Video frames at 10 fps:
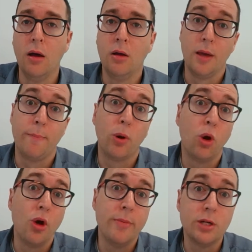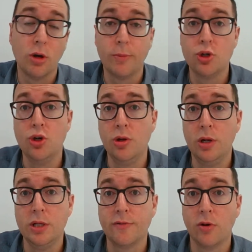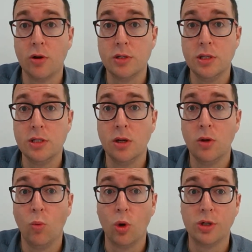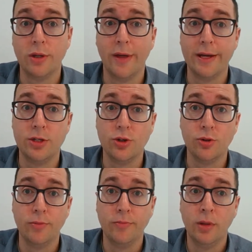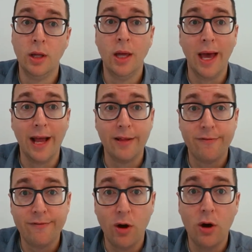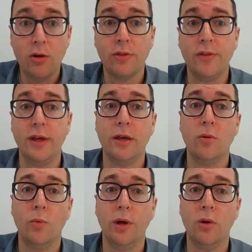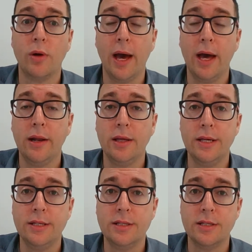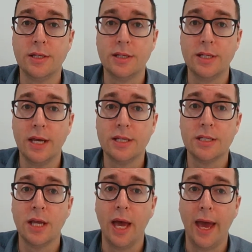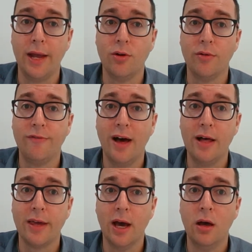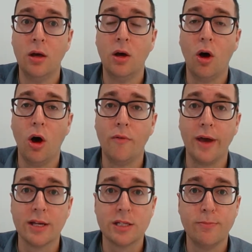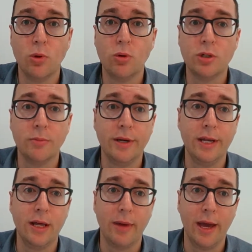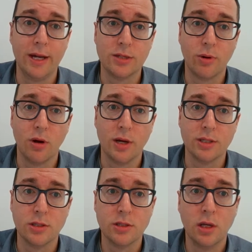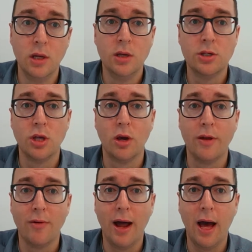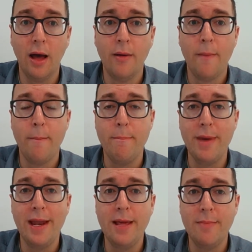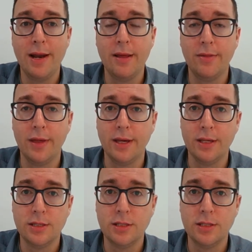employment opportunities for Aussies, what do they do? And the final thing we look at is the success and or failure of our small to medium enterprises. So there are many things